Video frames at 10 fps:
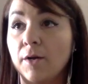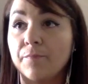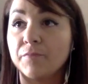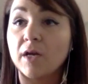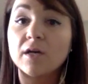
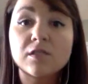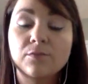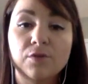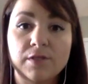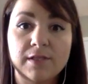
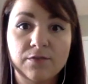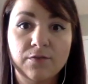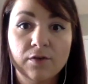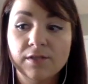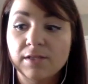customers as
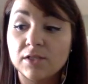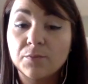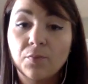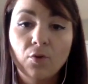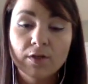far as the
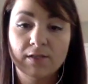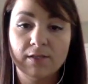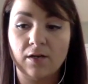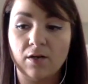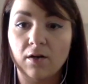support
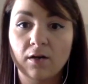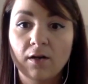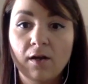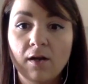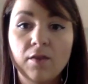center.
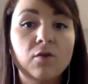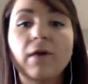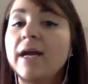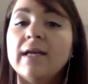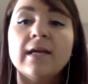They're
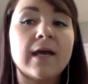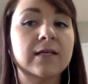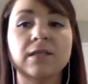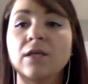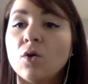writing and
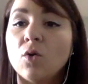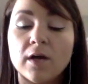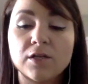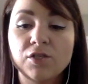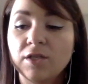asking
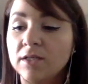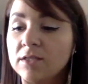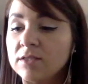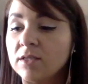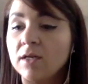
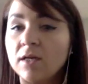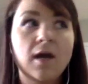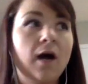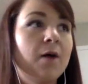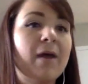questions.
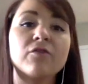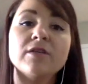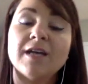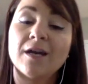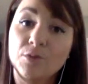Every
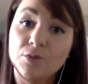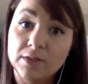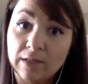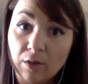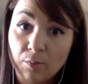time you
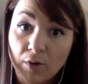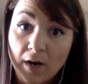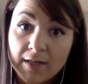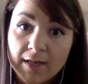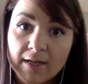send out a
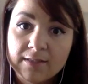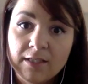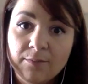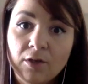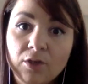broadcast
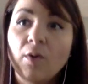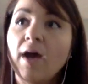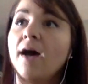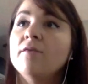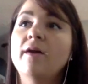email, you
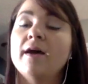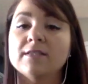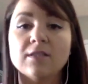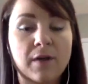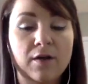have
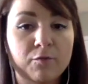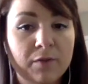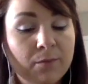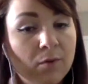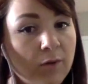X amount of
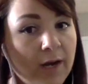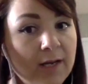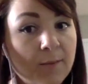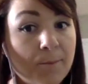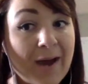people
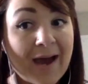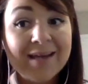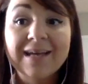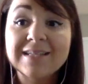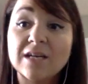writing back.
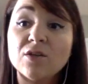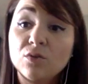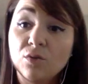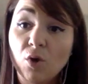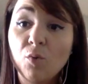That's how
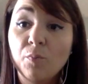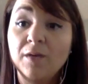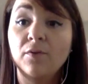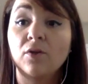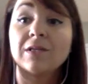you know
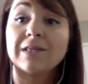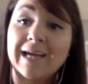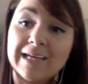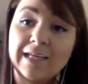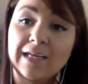people are
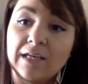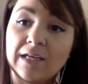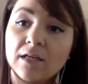liking